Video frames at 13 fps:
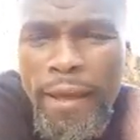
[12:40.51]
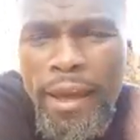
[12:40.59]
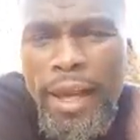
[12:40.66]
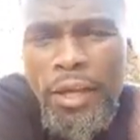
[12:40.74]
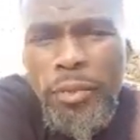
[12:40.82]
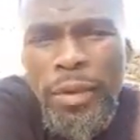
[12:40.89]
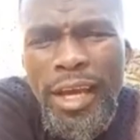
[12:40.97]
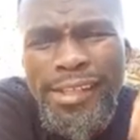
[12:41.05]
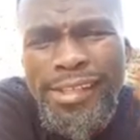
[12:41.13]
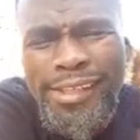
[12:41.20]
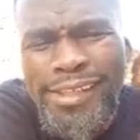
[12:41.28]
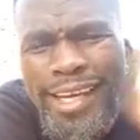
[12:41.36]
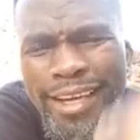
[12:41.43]
and we are
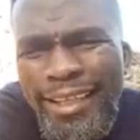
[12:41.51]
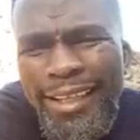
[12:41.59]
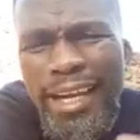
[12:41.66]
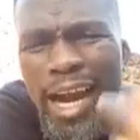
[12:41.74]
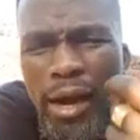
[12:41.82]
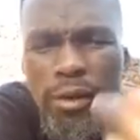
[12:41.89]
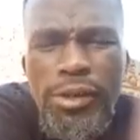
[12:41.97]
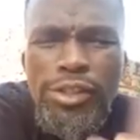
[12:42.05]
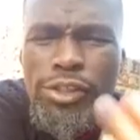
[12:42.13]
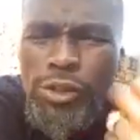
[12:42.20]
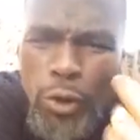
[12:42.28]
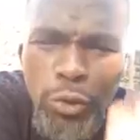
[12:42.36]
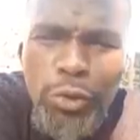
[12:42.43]
selling our
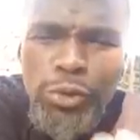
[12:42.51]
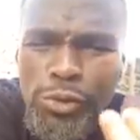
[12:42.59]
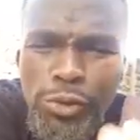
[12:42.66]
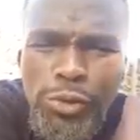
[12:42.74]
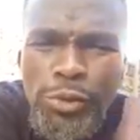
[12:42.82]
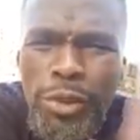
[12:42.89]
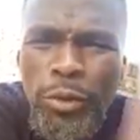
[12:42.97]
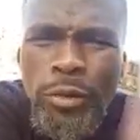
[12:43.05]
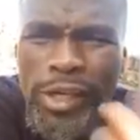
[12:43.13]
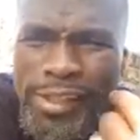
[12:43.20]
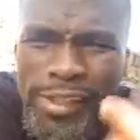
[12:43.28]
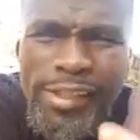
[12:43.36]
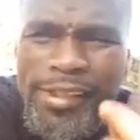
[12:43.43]
souls to the
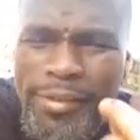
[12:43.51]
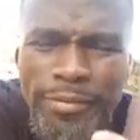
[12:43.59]
West